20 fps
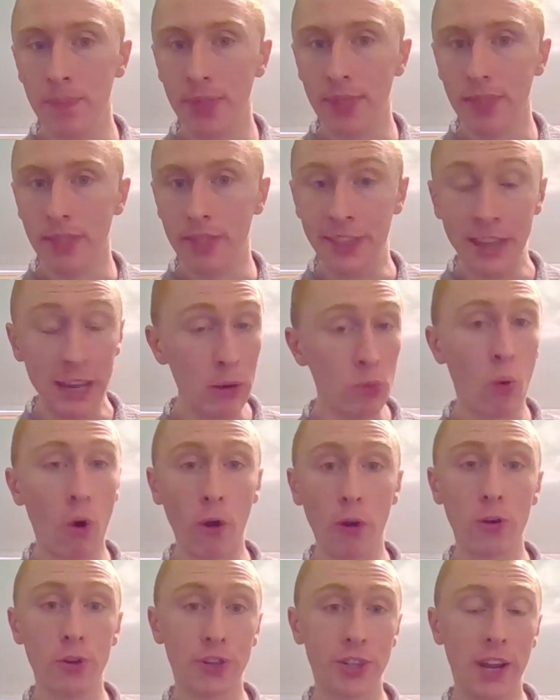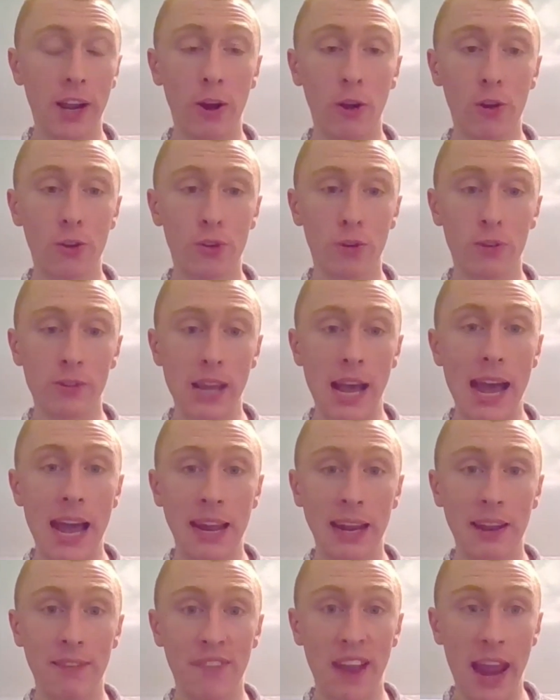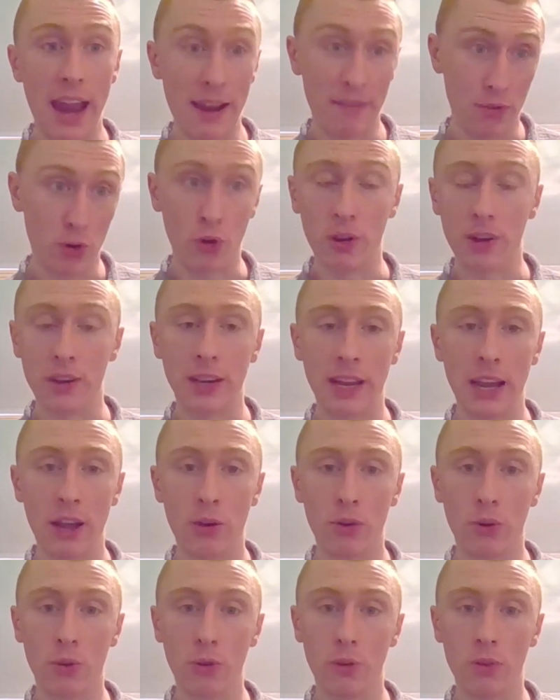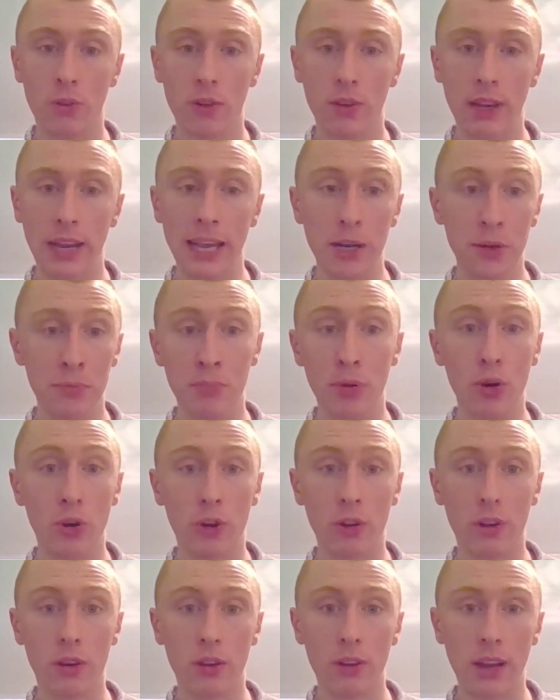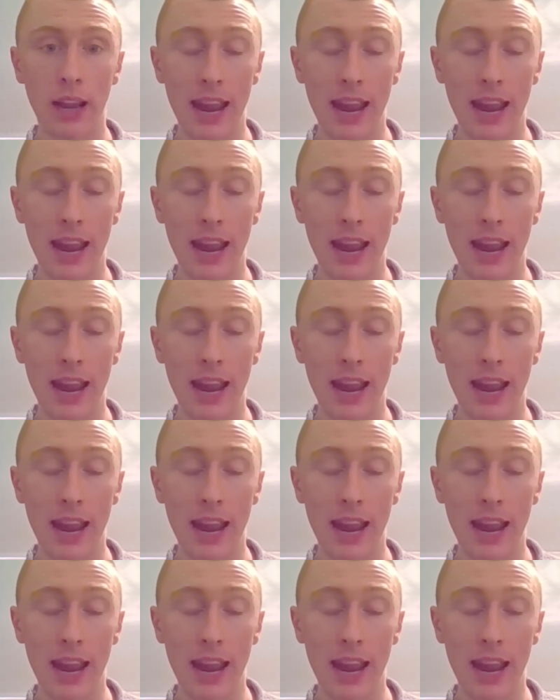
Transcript: the worst characters I have ever encountered in a book,